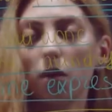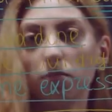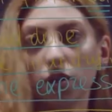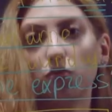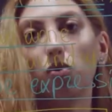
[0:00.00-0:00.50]

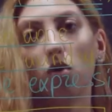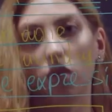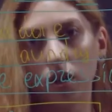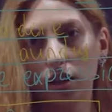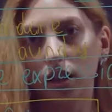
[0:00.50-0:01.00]

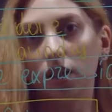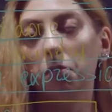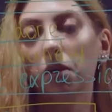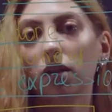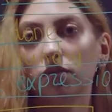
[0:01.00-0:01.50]
Before, in the
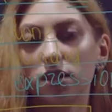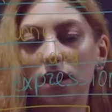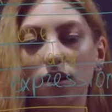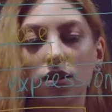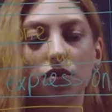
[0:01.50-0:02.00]
middle of the
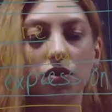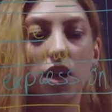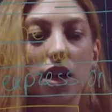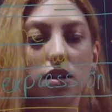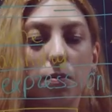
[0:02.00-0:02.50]
sentence,
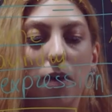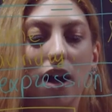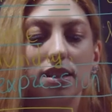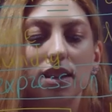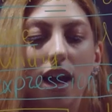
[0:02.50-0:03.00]
the
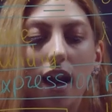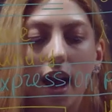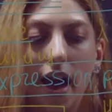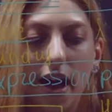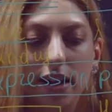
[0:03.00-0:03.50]
bus
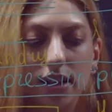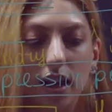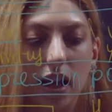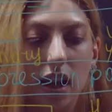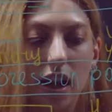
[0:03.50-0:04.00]
had
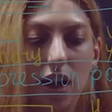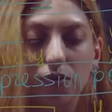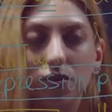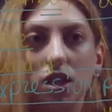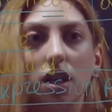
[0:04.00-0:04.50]

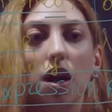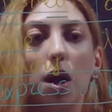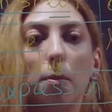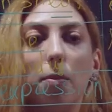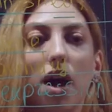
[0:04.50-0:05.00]
left.
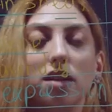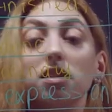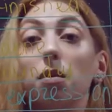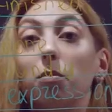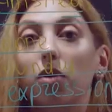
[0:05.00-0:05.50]

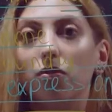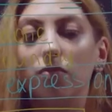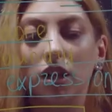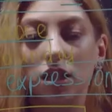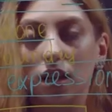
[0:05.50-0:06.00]
Past
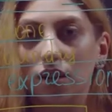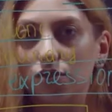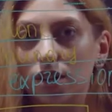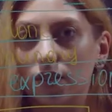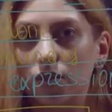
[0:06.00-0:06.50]
perfect
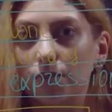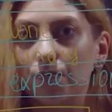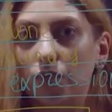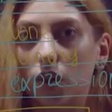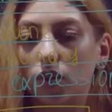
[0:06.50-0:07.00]
tense.
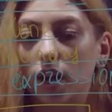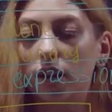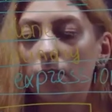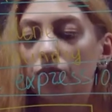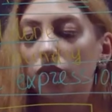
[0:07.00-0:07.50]

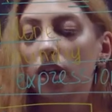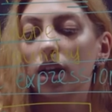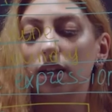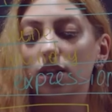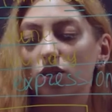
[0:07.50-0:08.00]
Okay,
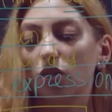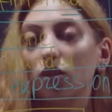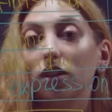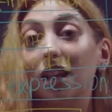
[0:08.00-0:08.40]
let's go.